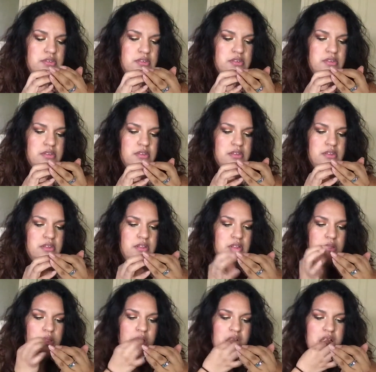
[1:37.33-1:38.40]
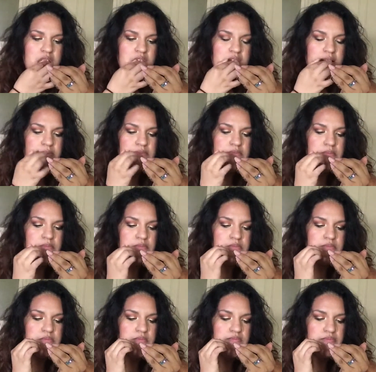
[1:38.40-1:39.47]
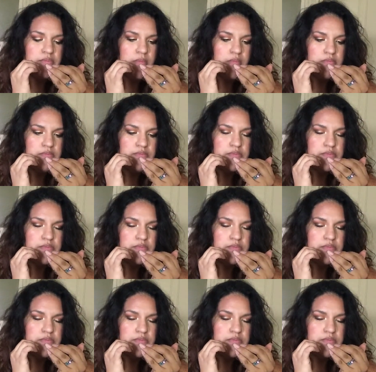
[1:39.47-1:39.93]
(no one is talking)